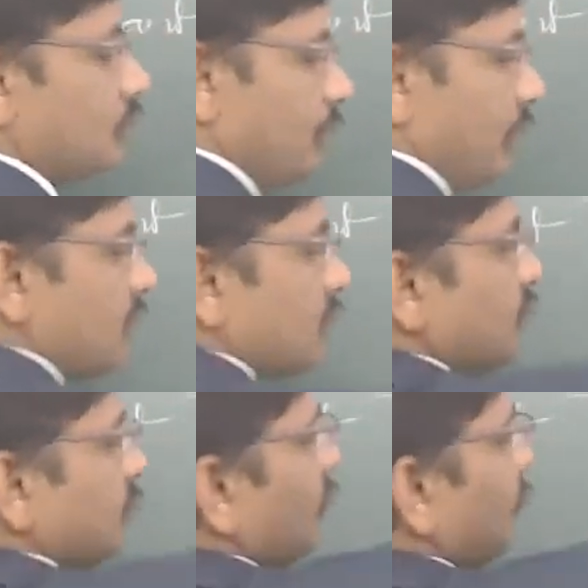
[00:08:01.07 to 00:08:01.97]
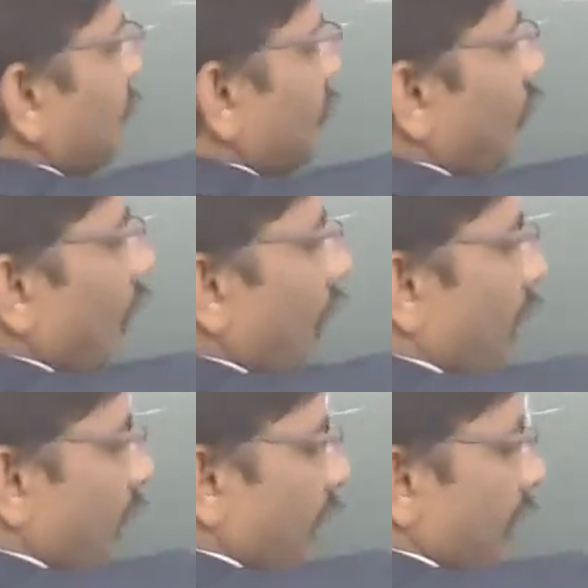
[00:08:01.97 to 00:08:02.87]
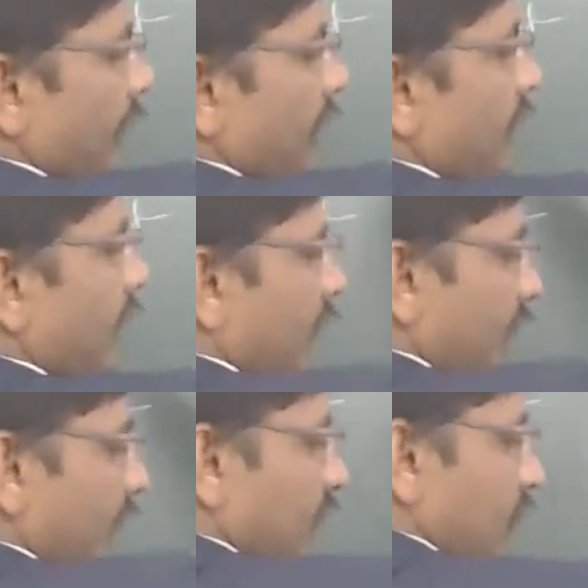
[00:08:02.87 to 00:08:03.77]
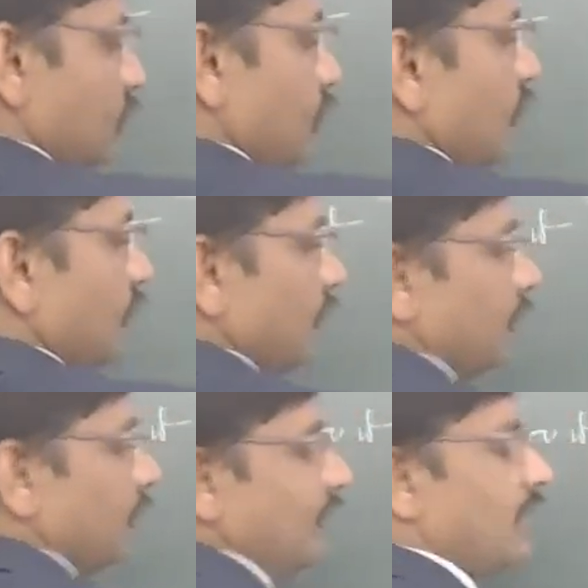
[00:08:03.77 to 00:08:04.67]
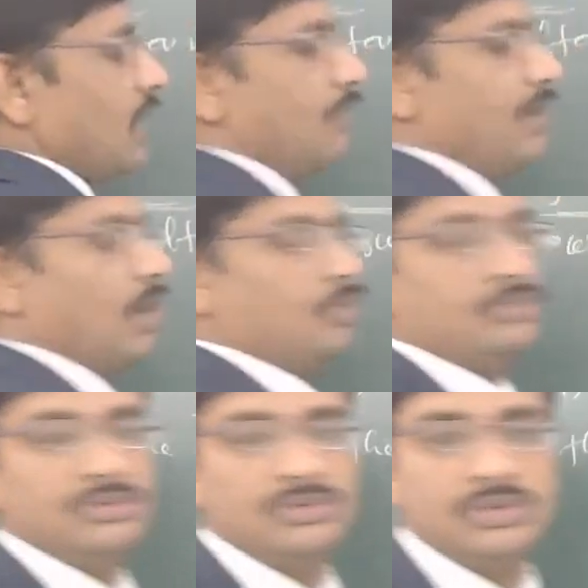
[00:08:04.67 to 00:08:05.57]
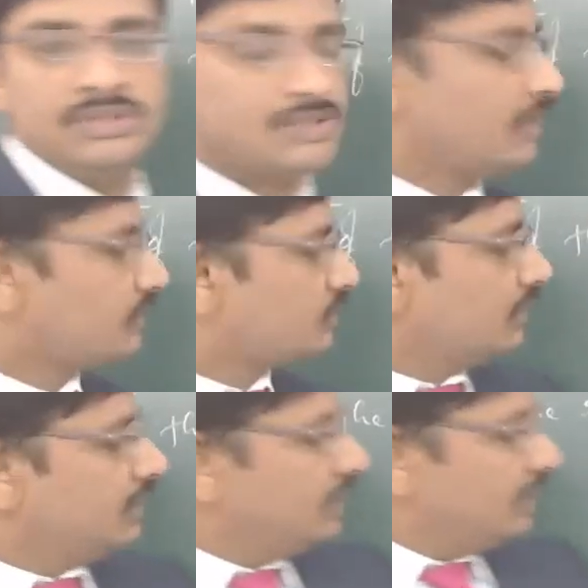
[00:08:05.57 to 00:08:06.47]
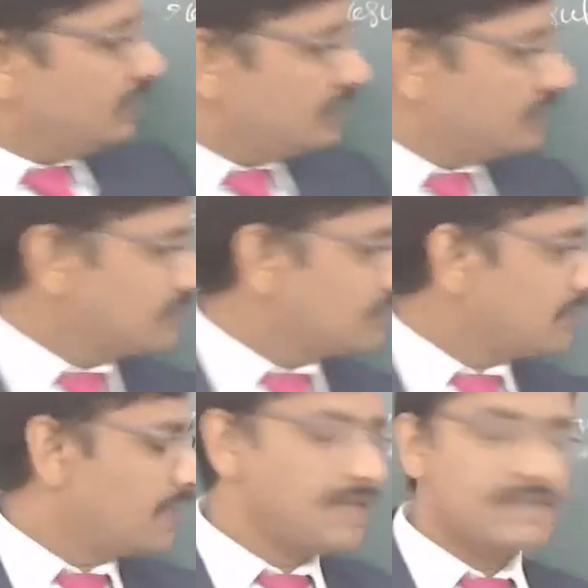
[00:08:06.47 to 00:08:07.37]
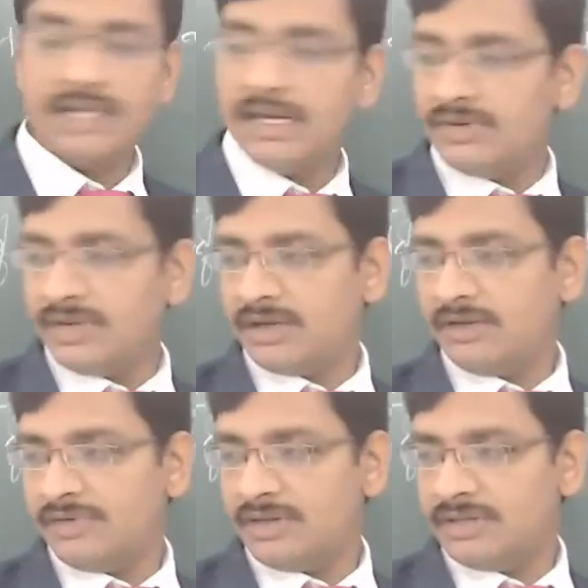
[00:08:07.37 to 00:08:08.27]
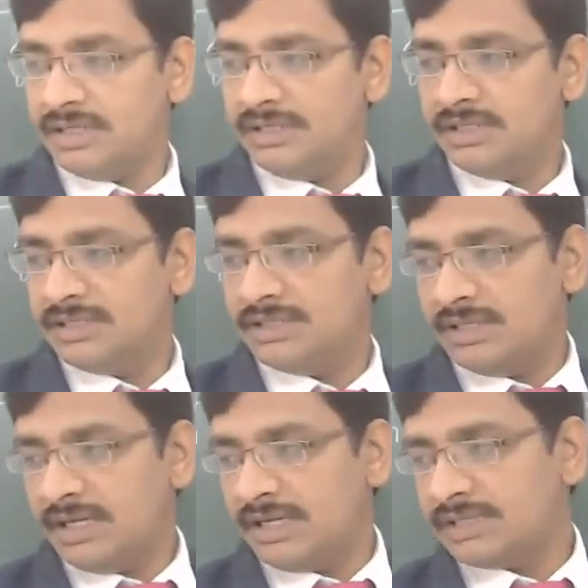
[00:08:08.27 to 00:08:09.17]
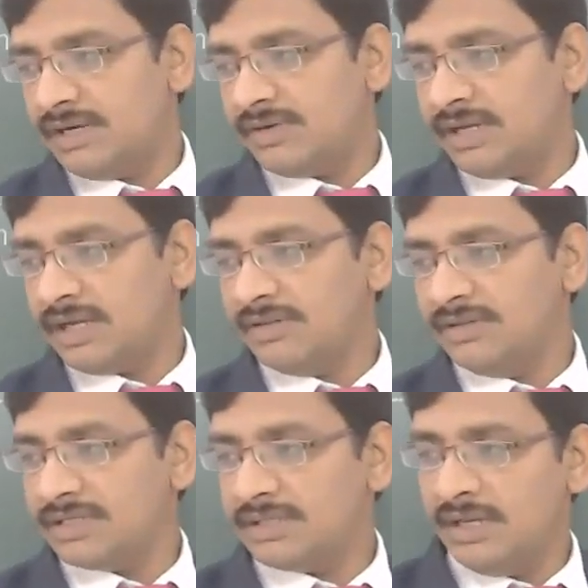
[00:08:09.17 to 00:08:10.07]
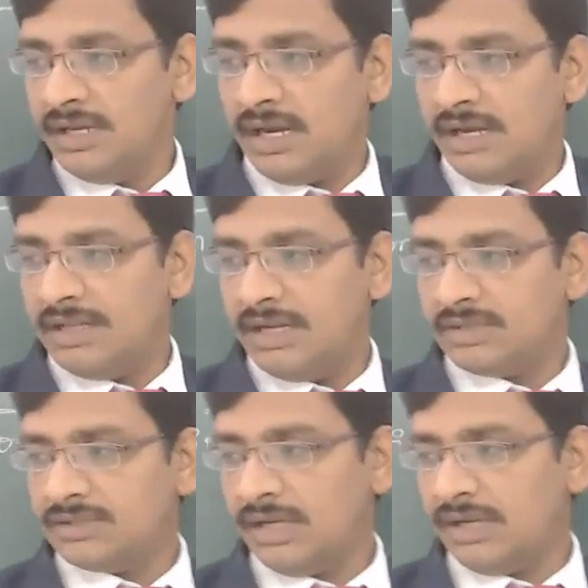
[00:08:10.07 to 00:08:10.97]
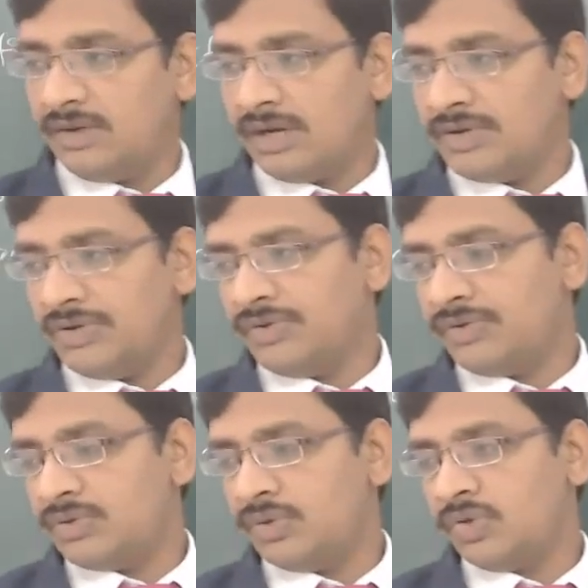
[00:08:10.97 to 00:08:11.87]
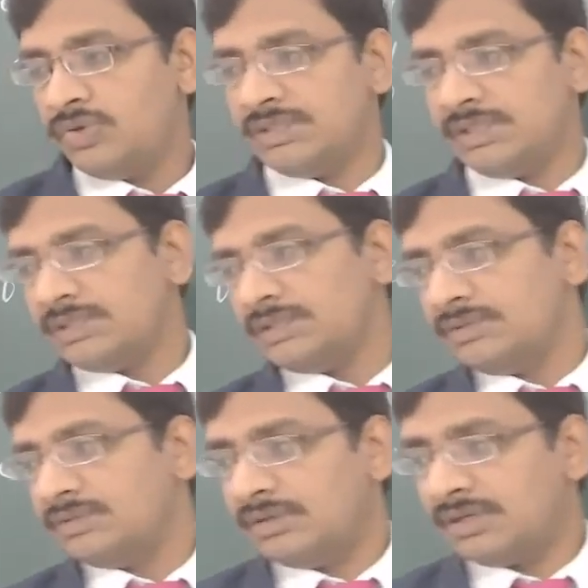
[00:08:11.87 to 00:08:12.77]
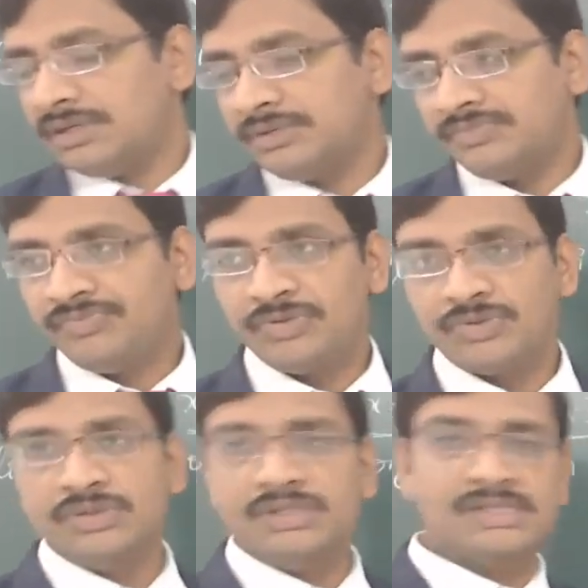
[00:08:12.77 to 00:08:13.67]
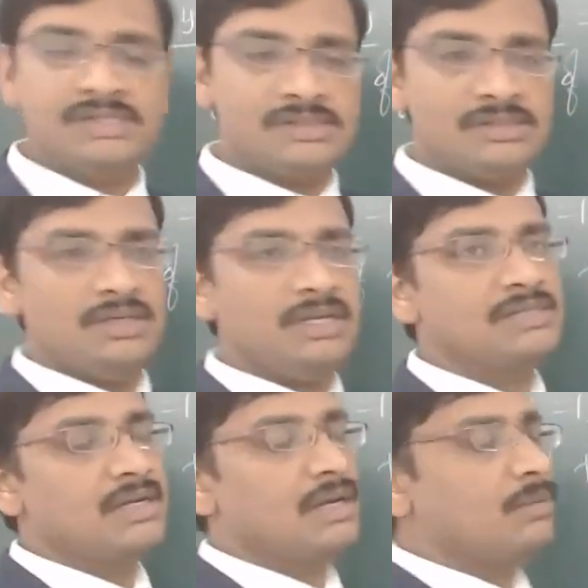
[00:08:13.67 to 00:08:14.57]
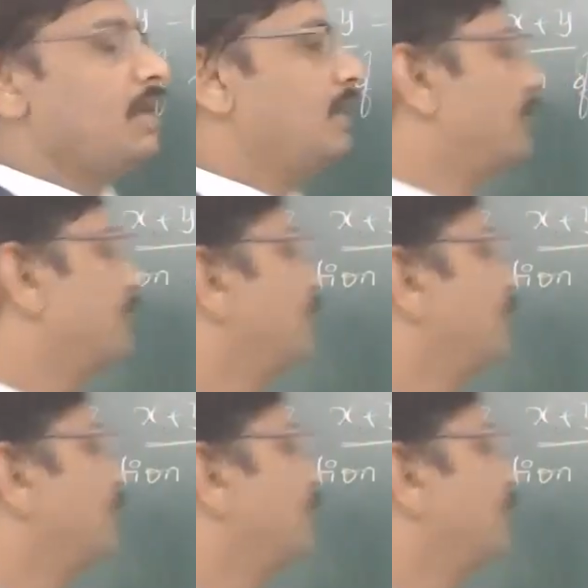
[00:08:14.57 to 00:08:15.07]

So positive slope will go high and negative slope will come down. So that's why actually this is the direction I have taken for this, and this is the direction I have taken this, and then actually I have continued to close this. Got it? So this is in a serial manner.